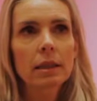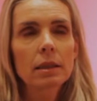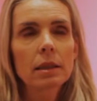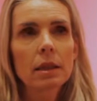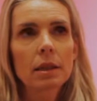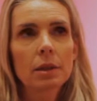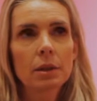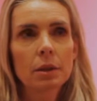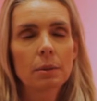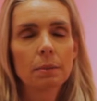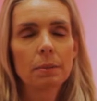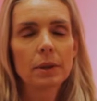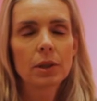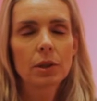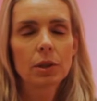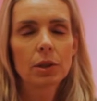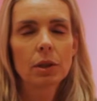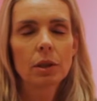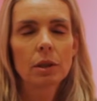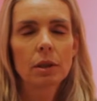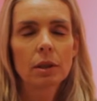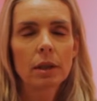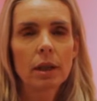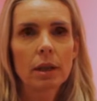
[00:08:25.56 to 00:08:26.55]

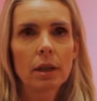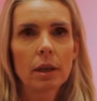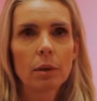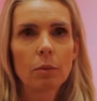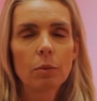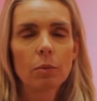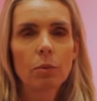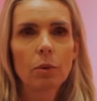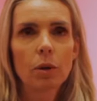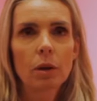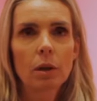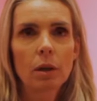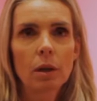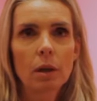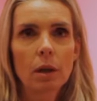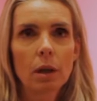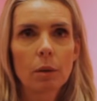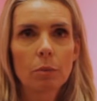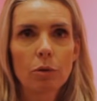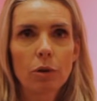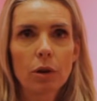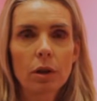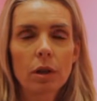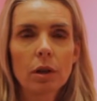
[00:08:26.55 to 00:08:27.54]
exhibition that
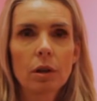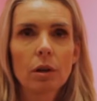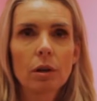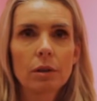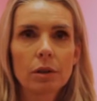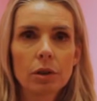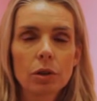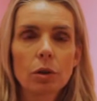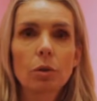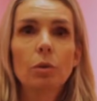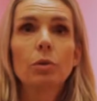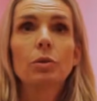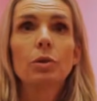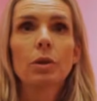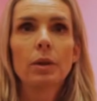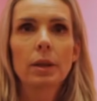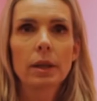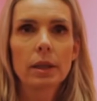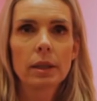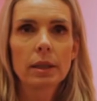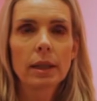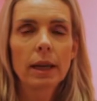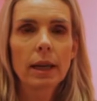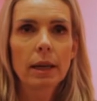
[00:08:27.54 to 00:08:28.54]
I'm working on is also
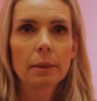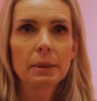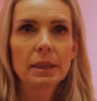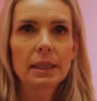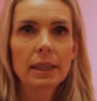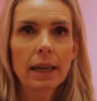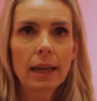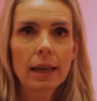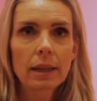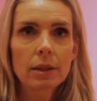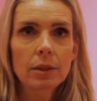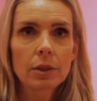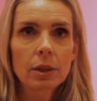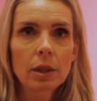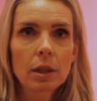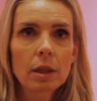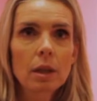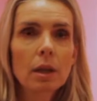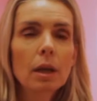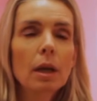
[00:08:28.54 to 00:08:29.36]
here in the Hermitage,